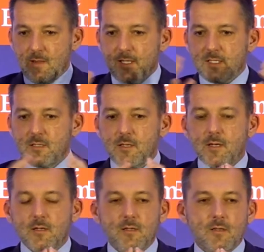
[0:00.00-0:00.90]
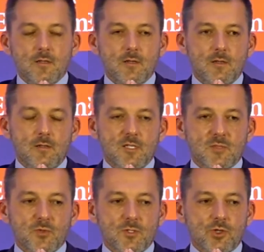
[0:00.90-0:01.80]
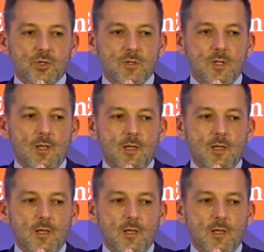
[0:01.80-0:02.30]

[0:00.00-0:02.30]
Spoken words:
last year in this position,